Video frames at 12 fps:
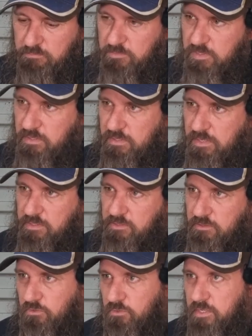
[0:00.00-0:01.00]
yeah, aren't
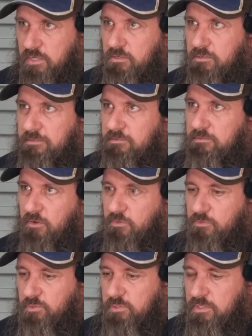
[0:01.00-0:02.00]
going to look how I
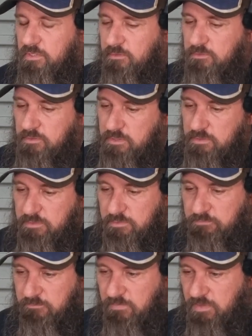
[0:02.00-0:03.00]
thought they were going to look.
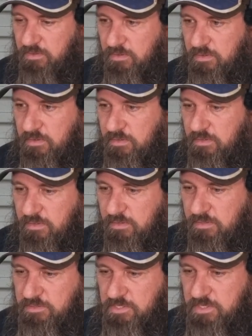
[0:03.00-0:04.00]

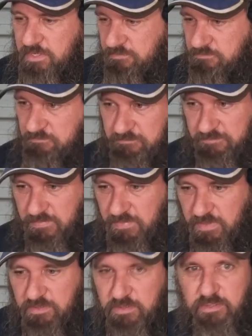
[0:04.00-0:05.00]
So yeah,
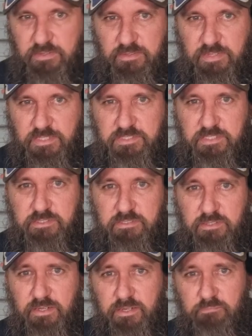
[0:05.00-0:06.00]
that's it.
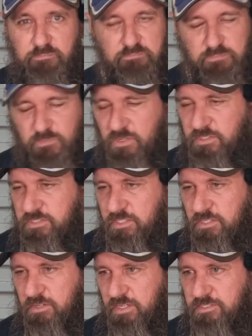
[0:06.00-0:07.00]
Like I
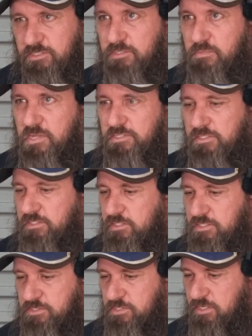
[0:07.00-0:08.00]
said, I guess the message
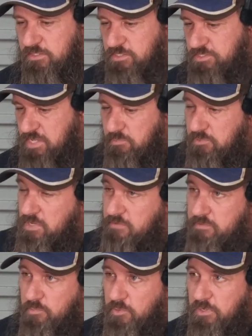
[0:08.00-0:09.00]
is that it does happen to
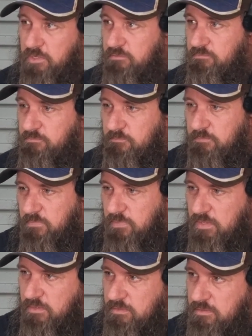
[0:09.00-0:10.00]
everybody.
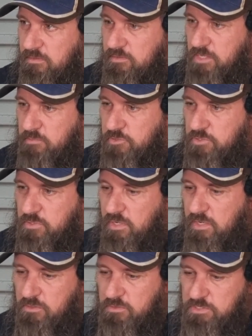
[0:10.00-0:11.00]
Don't be too
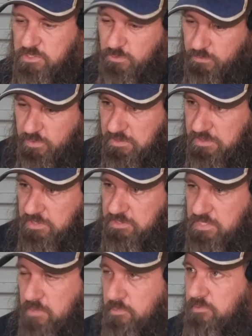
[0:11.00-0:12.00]
hard on yourself when it does
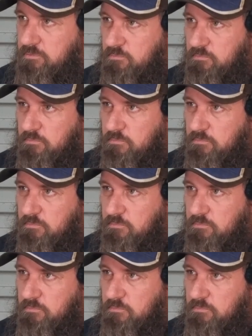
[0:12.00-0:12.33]
happen,